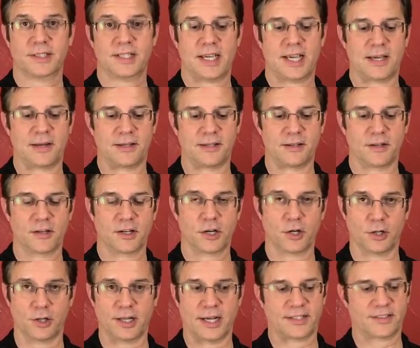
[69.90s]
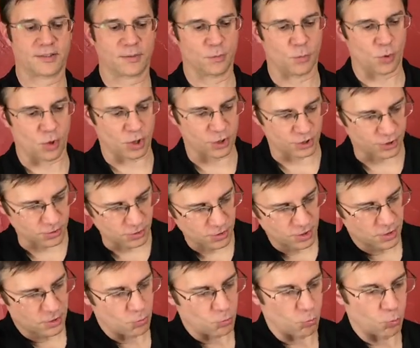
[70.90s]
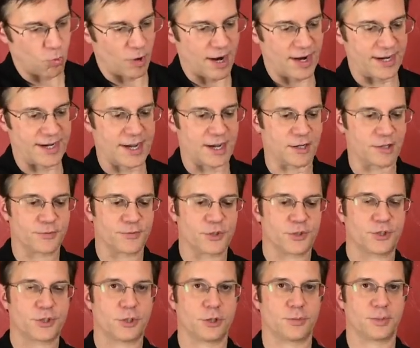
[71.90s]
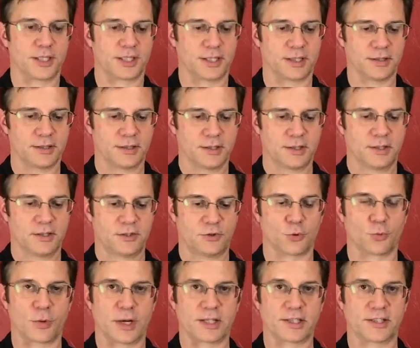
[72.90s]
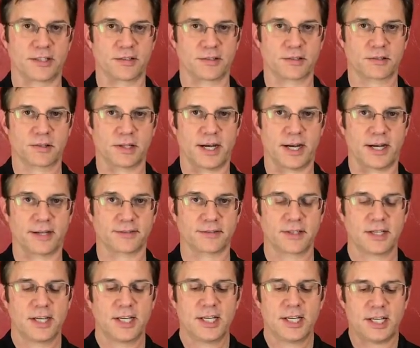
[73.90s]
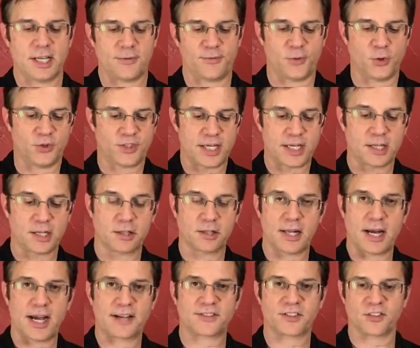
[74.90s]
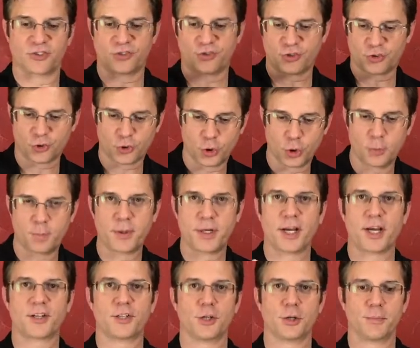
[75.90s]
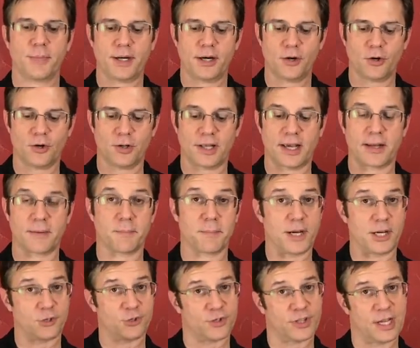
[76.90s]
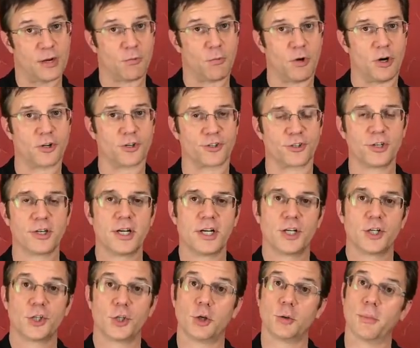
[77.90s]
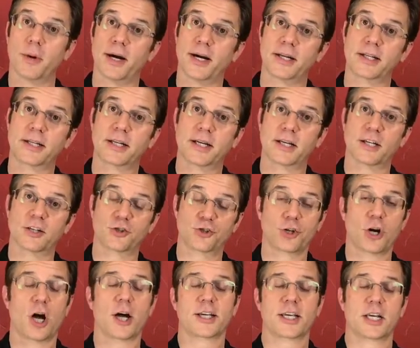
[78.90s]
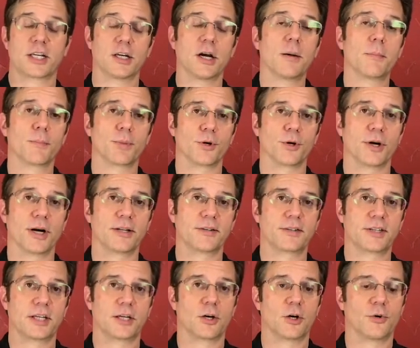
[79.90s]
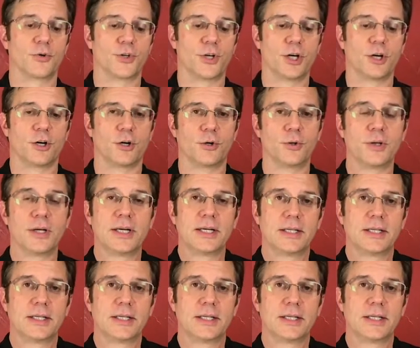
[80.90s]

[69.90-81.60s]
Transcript: and collect some water right out of your tubing directly into this glass. If you take a glass and scoop it out of your barrel and measure that water, you might get a shocking number and think, oh no,